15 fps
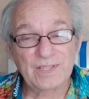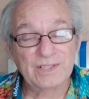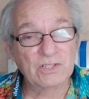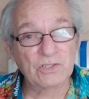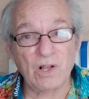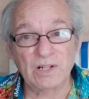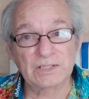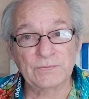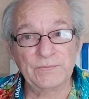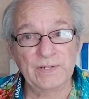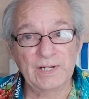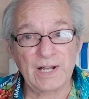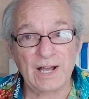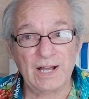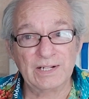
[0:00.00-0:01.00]
There's all
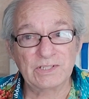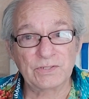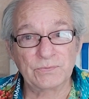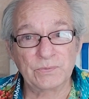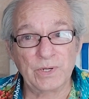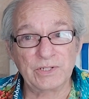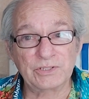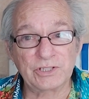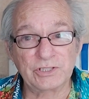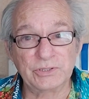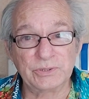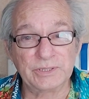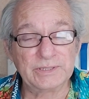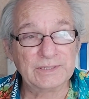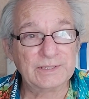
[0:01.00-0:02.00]
different kinds of ways to
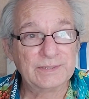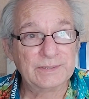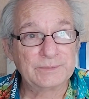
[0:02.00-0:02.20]
do it.